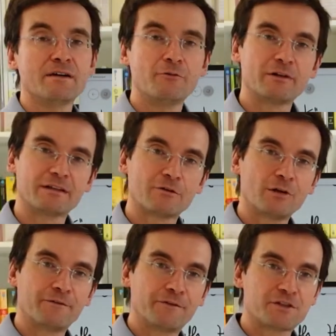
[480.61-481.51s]
where the
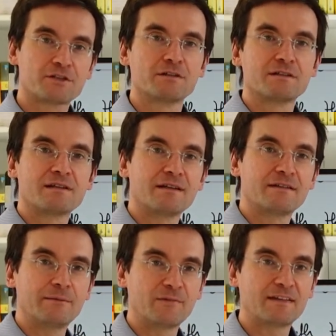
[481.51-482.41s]
coefficient
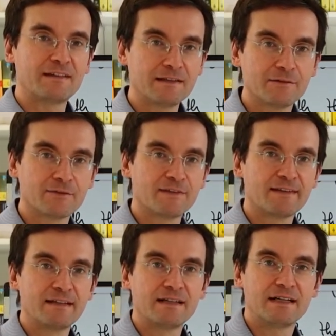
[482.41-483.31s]

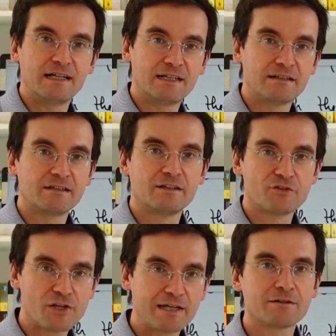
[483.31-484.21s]
themselves are
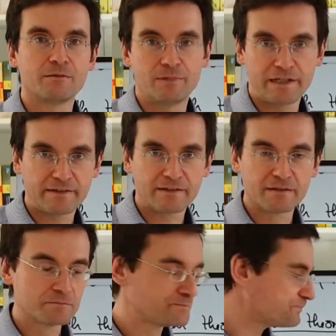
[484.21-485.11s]
chain complexes.